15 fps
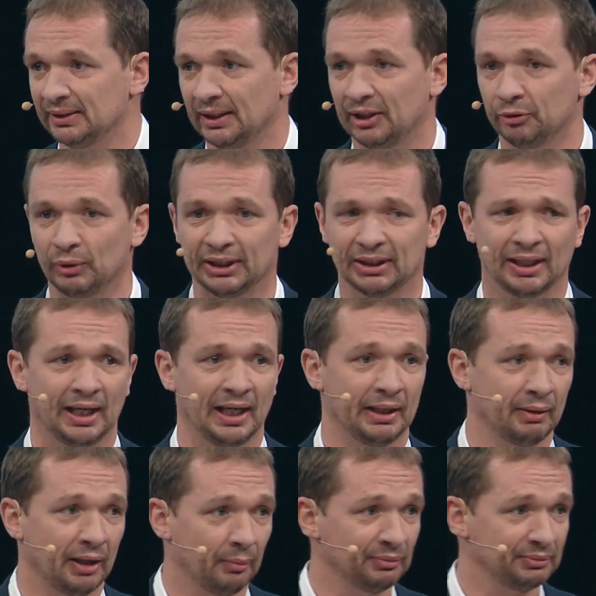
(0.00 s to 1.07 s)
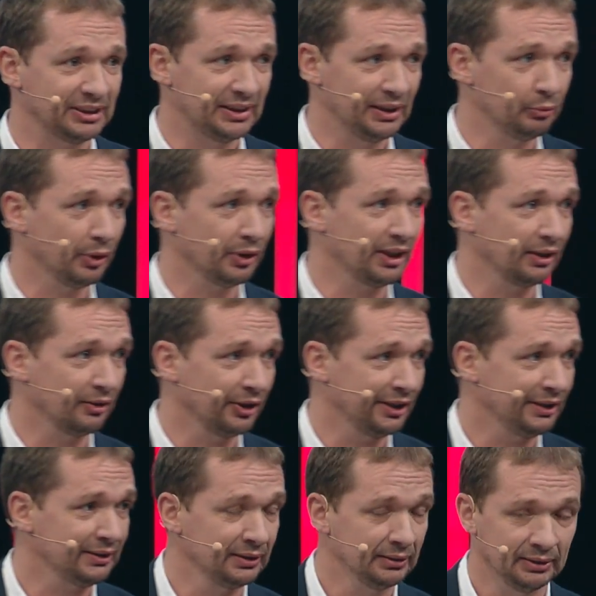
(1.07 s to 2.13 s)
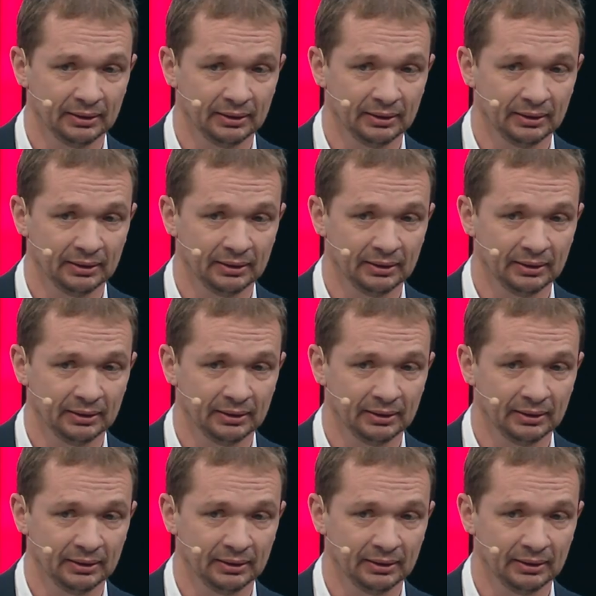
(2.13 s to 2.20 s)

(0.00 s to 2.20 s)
and why I'm still working on it.